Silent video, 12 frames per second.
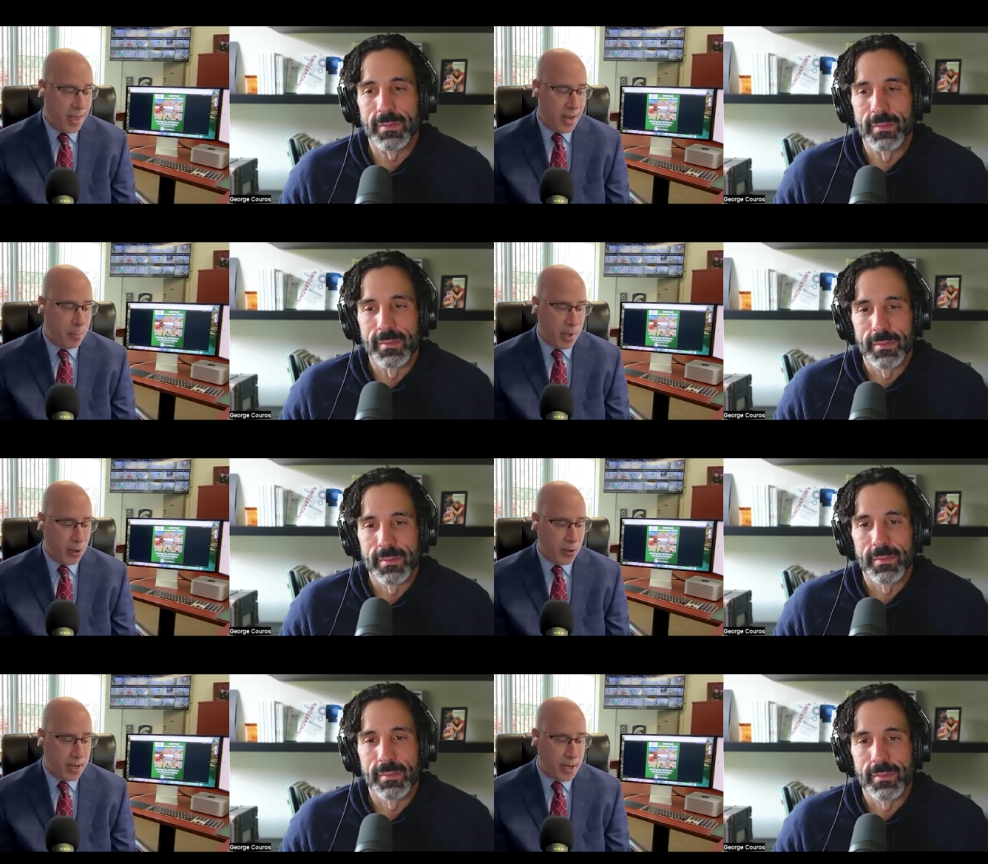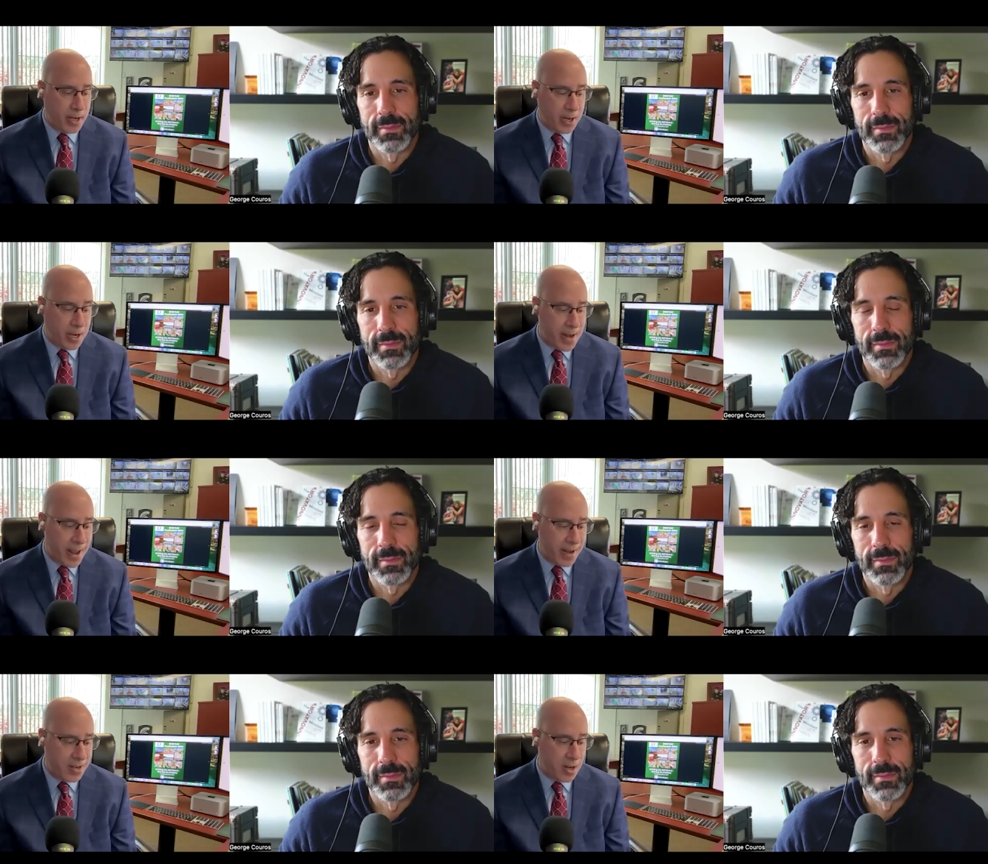Speaker 1: ability to
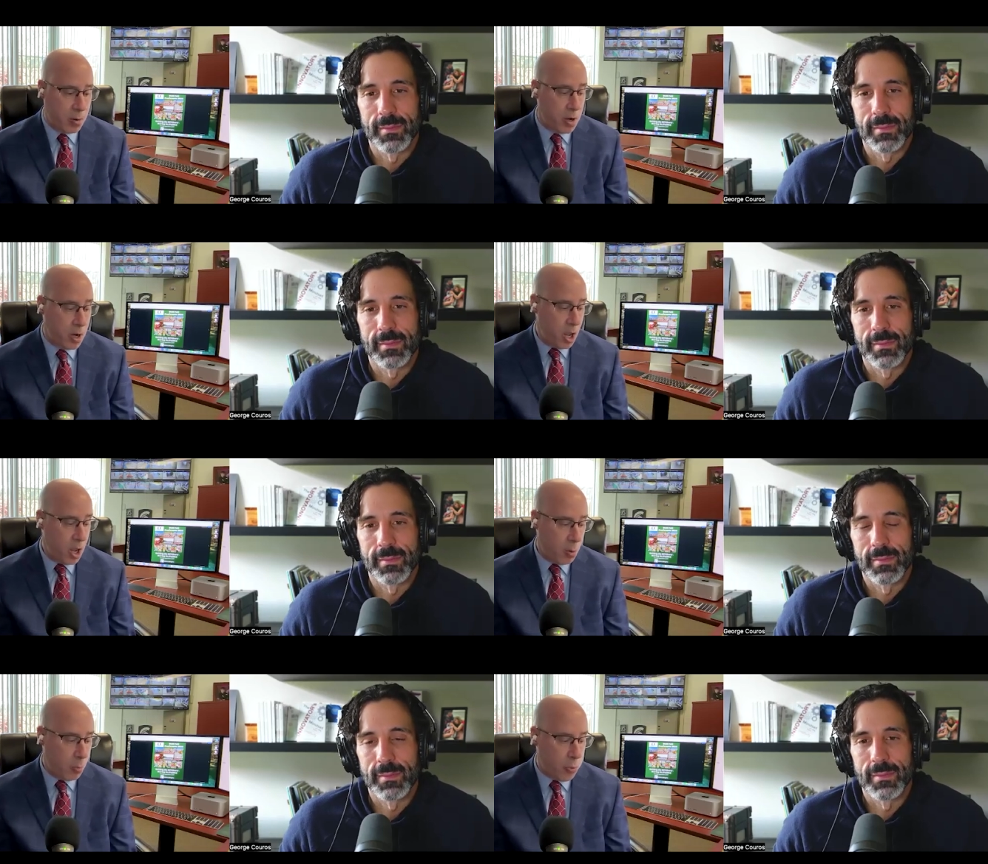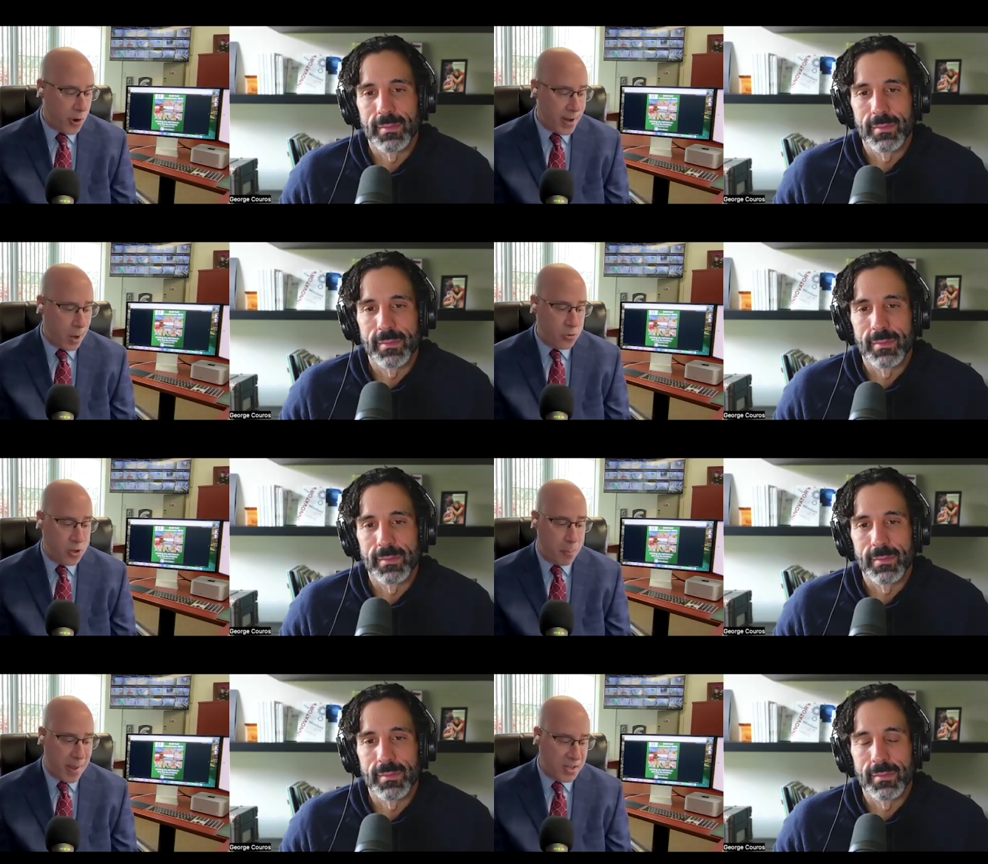connect and bring
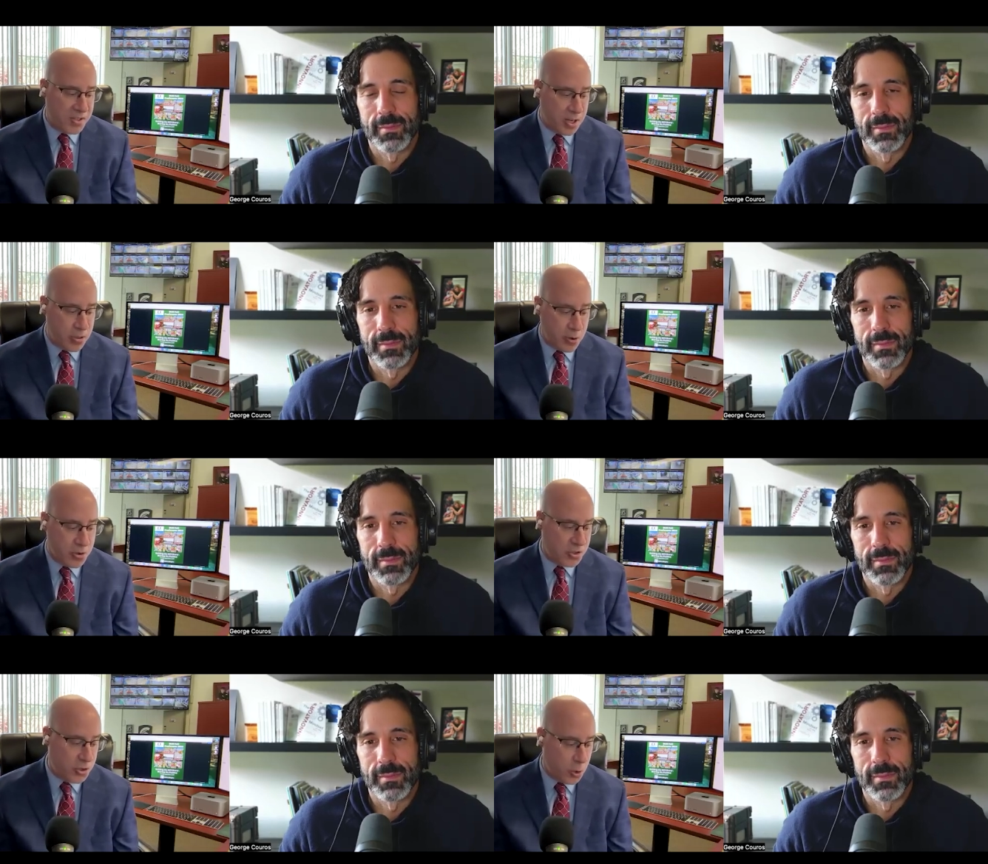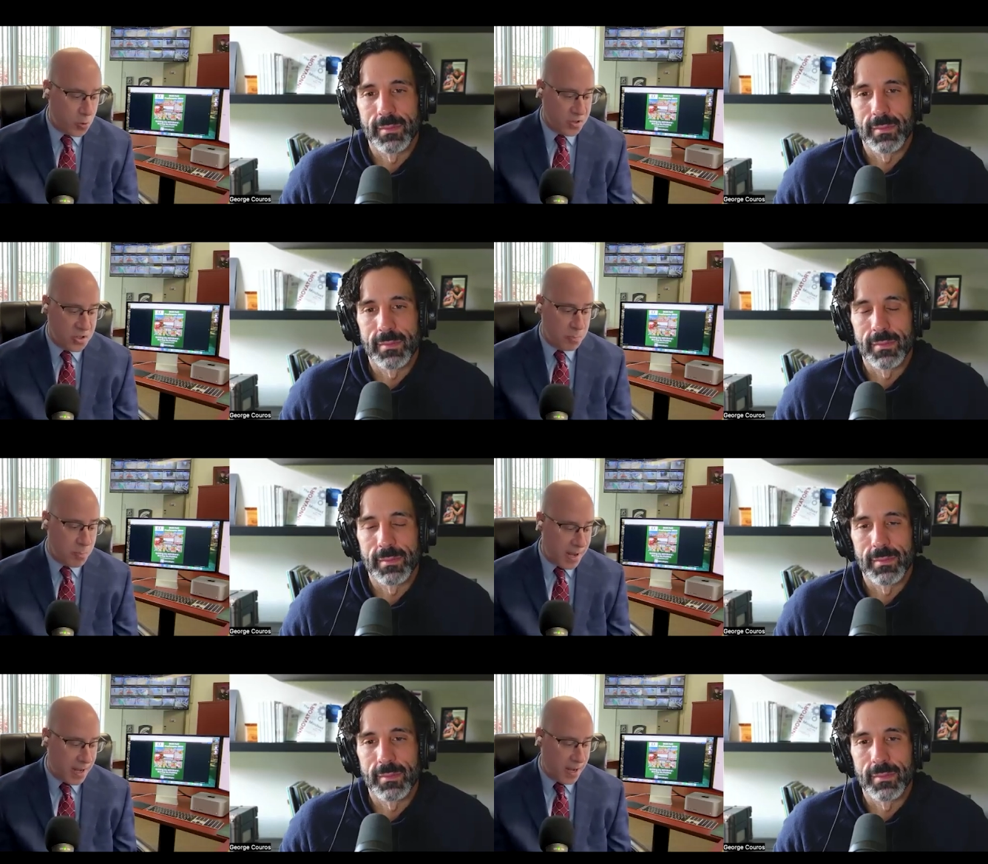out the best in their students,
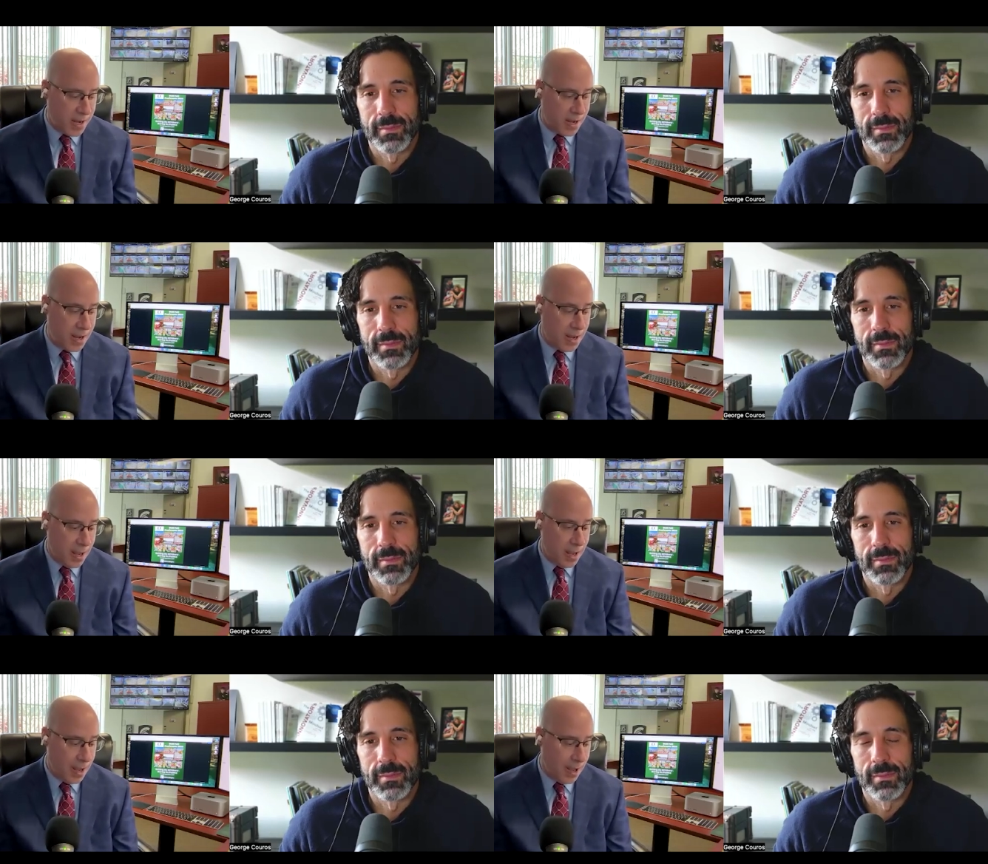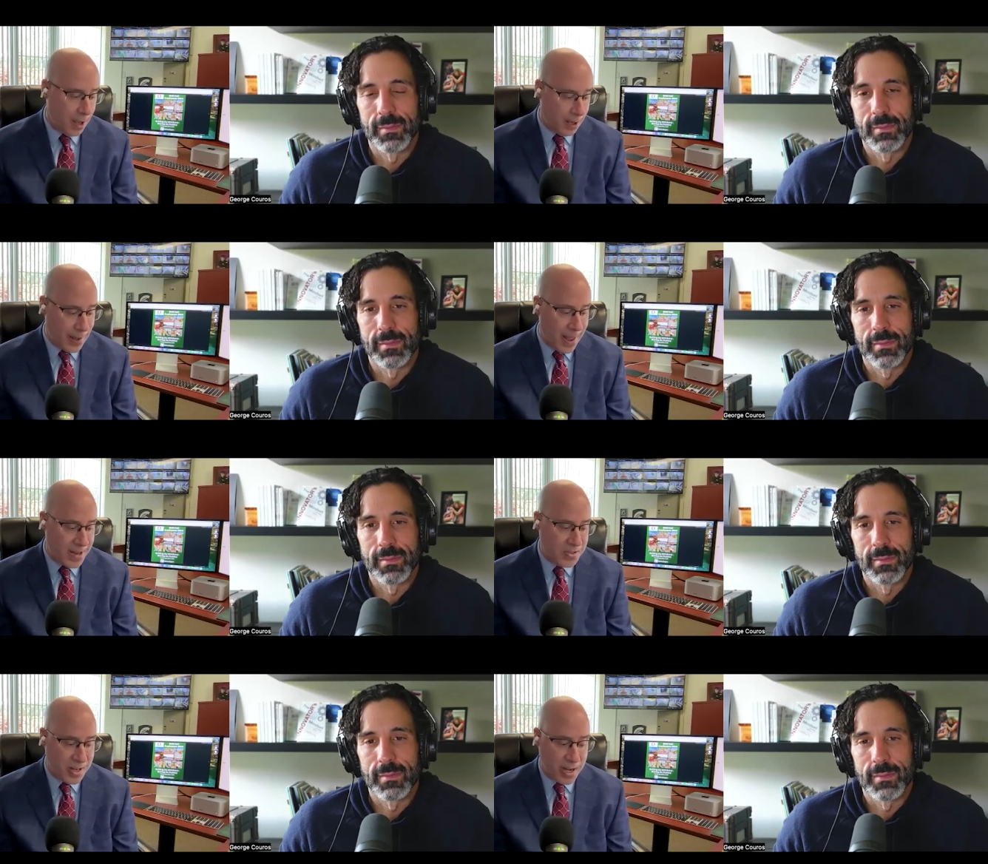making a
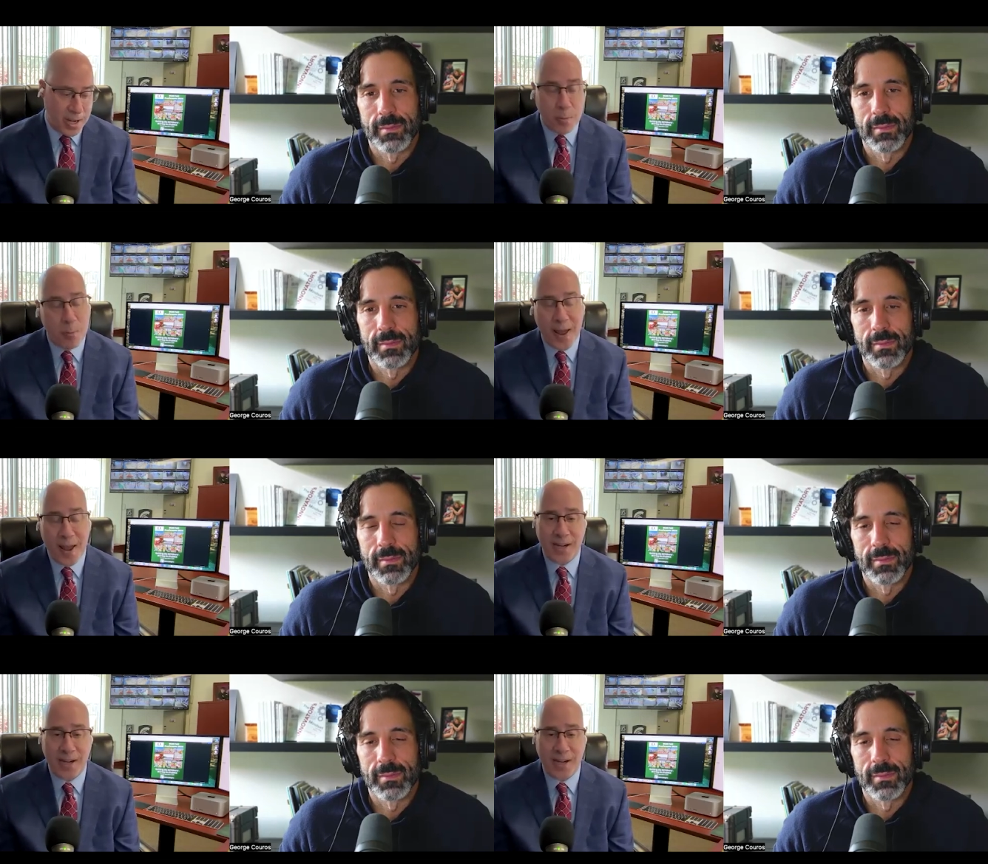lasting impact